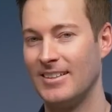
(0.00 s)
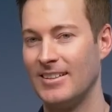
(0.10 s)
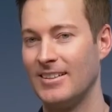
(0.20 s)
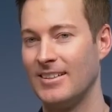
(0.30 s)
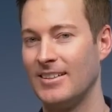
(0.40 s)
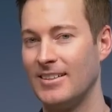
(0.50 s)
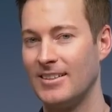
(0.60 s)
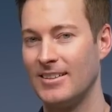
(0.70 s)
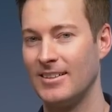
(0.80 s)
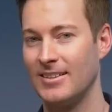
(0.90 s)

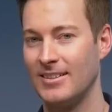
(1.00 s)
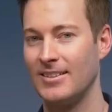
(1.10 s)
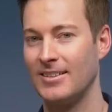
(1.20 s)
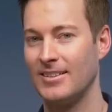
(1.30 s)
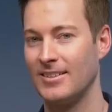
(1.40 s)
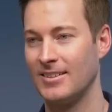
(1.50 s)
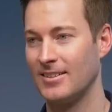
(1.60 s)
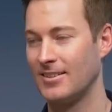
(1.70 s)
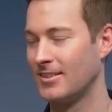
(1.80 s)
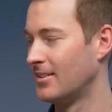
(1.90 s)

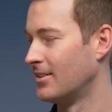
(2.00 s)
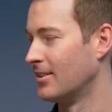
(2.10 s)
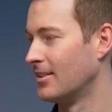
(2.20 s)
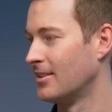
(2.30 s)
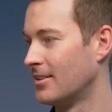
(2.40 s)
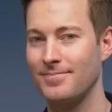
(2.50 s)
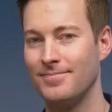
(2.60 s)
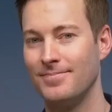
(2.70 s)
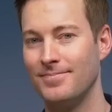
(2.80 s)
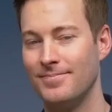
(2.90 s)

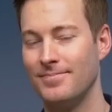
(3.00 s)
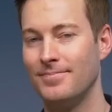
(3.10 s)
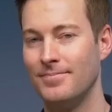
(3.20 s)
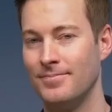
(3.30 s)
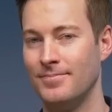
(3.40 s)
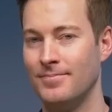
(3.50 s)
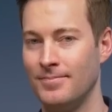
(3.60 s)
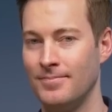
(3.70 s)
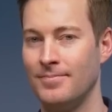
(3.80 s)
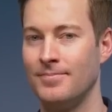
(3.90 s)

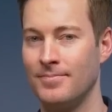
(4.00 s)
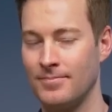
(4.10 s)
The person shown says nothing.